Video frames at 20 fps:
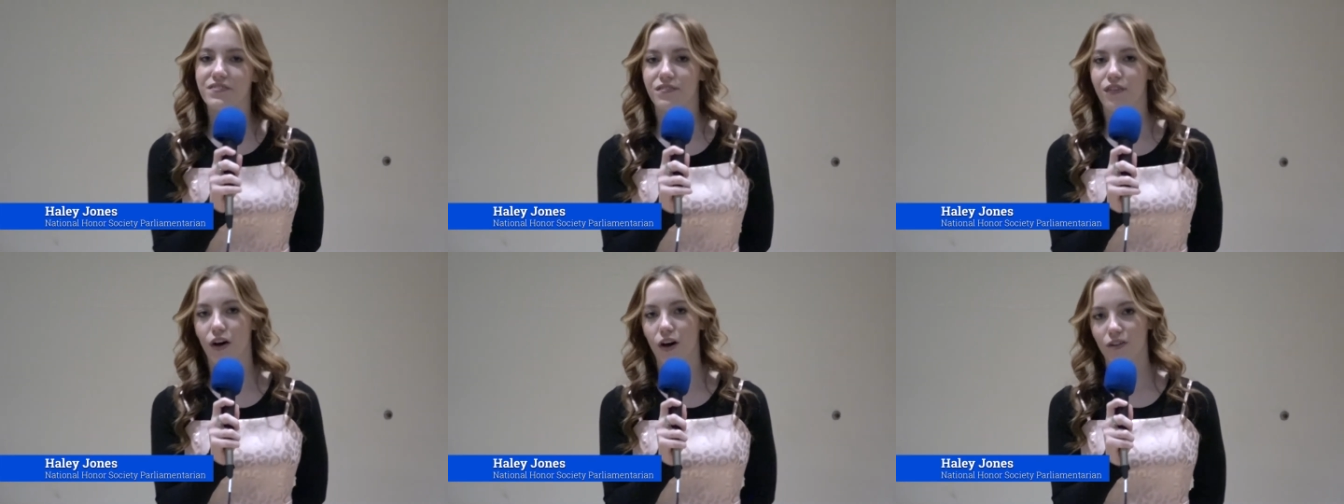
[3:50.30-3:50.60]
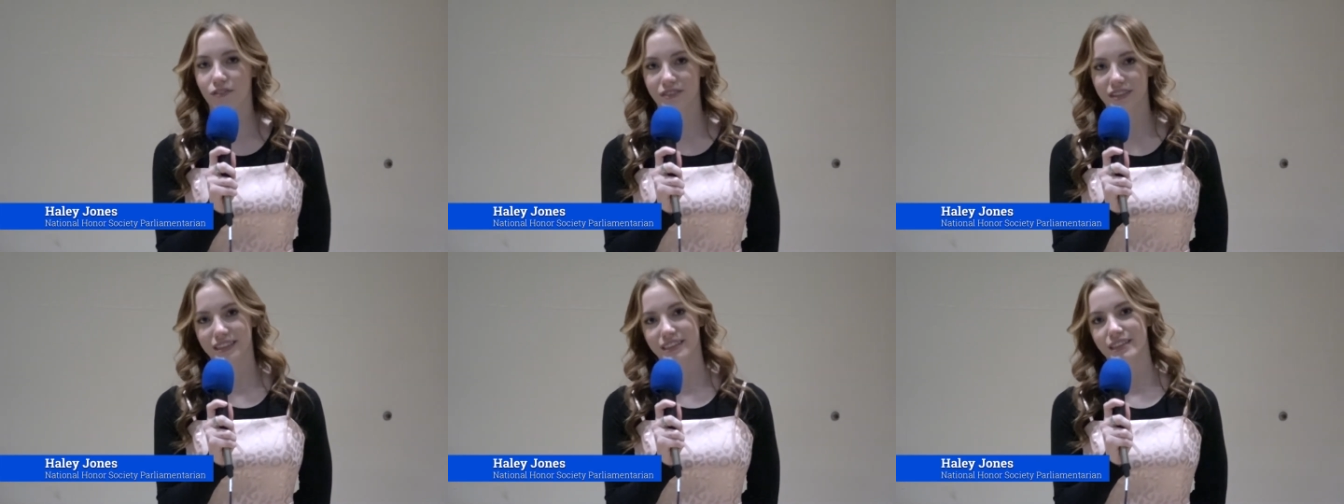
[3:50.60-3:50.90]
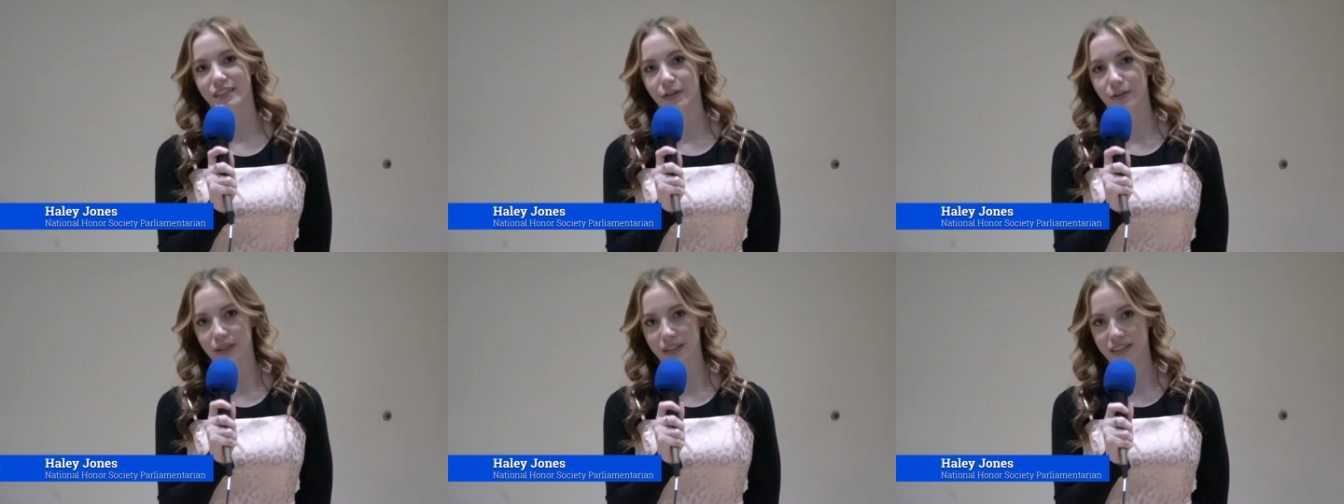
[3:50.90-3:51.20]
involved as
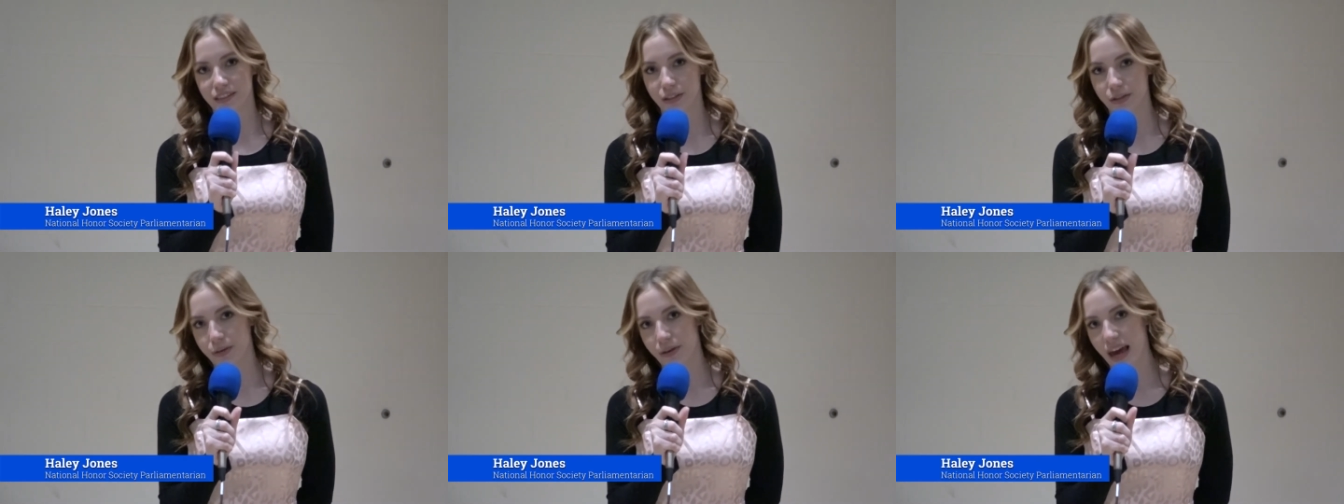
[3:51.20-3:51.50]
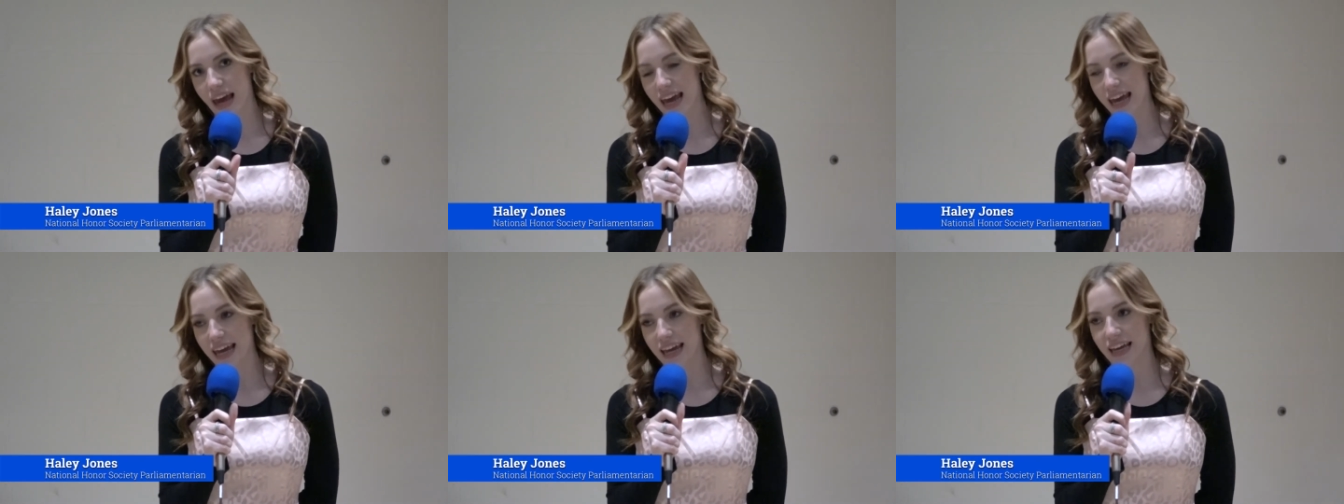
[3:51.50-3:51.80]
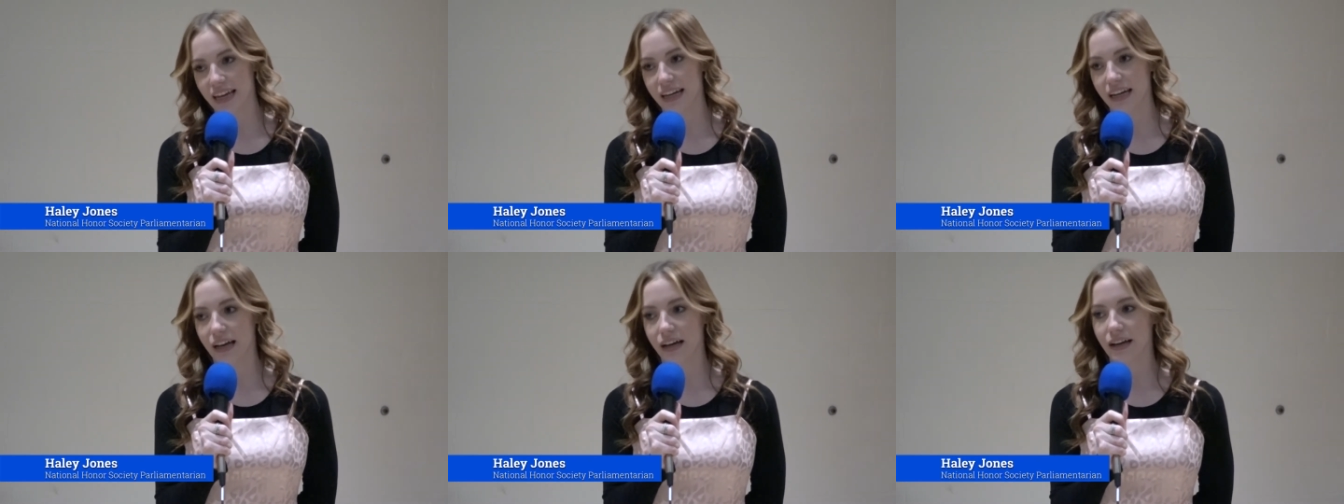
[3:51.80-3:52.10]
soon as you
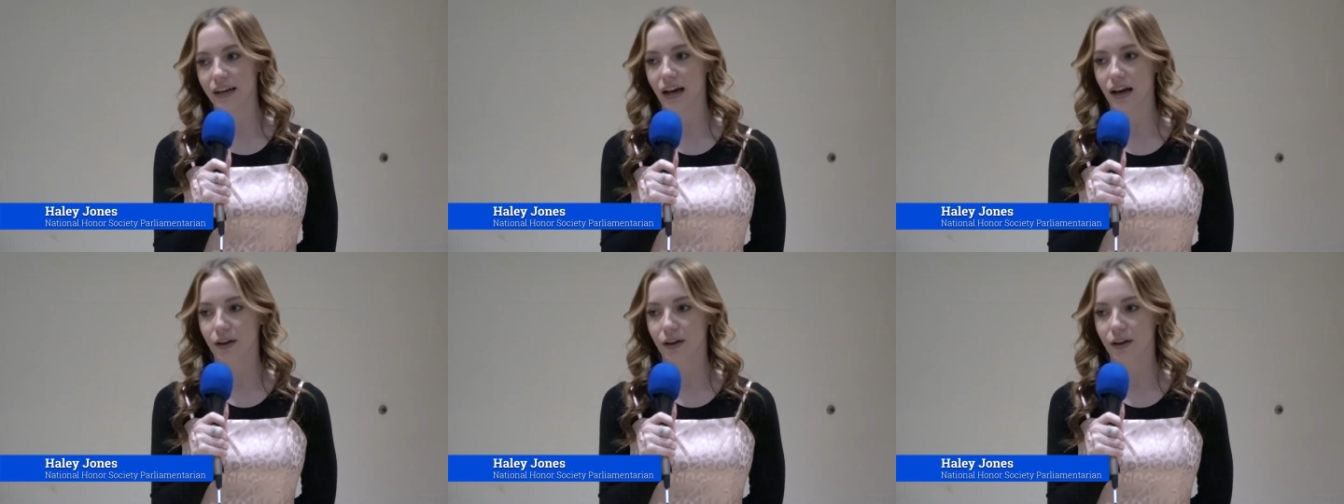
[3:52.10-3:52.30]
can.